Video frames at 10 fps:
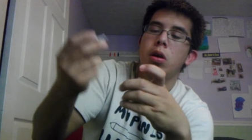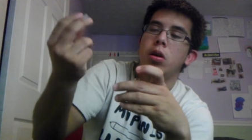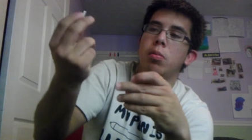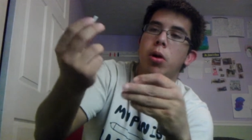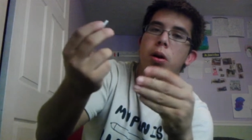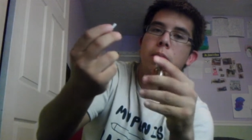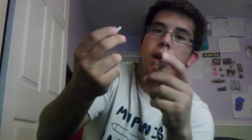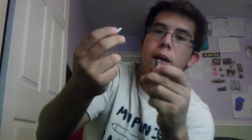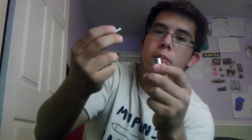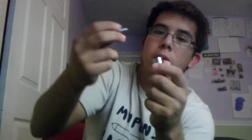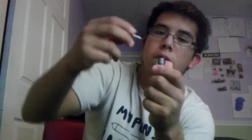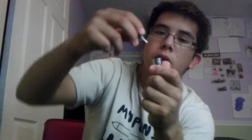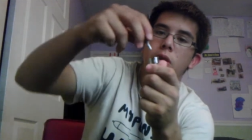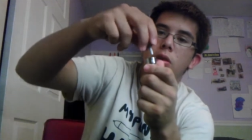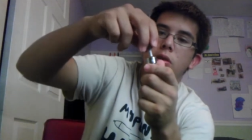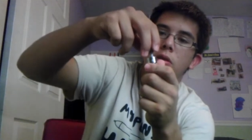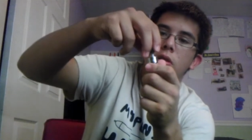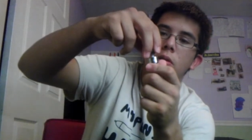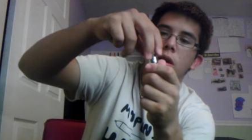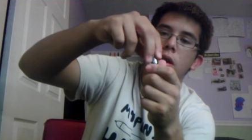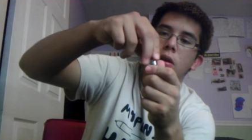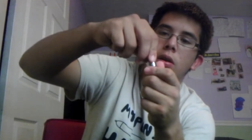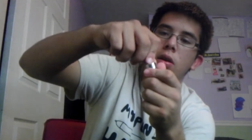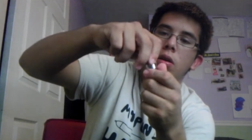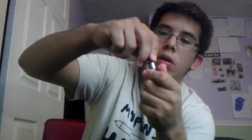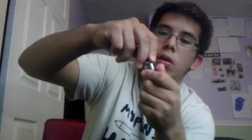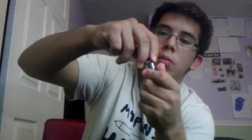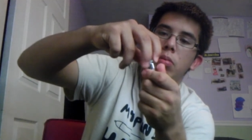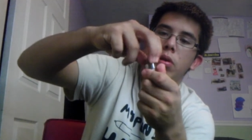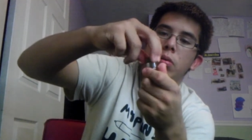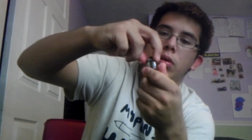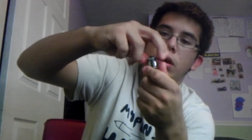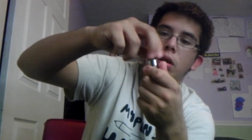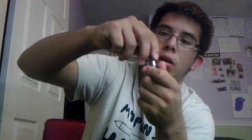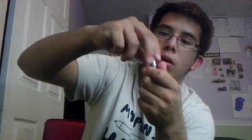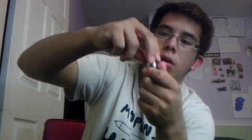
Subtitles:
Your bottom cap goes onto the Kanger Protank.